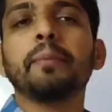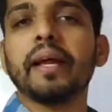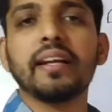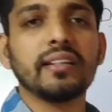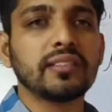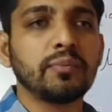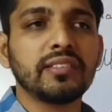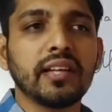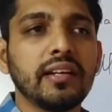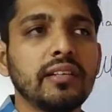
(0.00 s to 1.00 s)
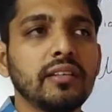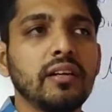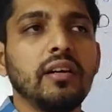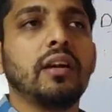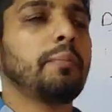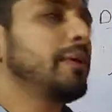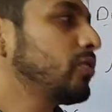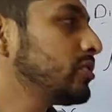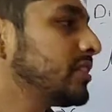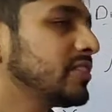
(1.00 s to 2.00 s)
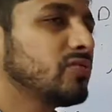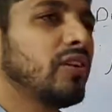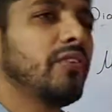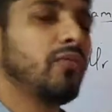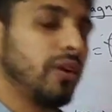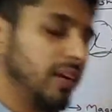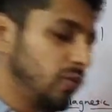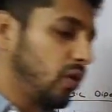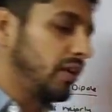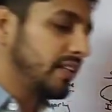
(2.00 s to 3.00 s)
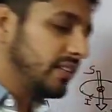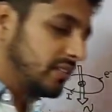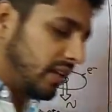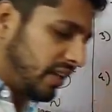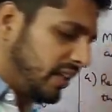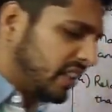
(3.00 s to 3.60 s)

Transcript: magnetism inside it because it